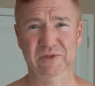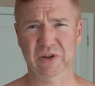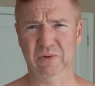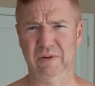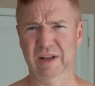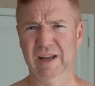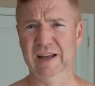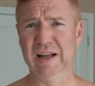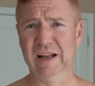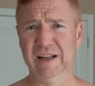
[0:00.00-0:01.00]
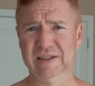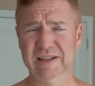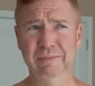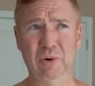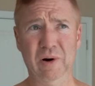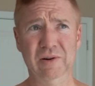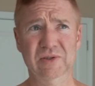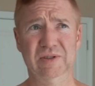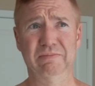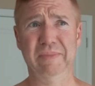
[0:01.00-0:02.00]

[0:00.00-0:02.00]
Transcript: So Seymour's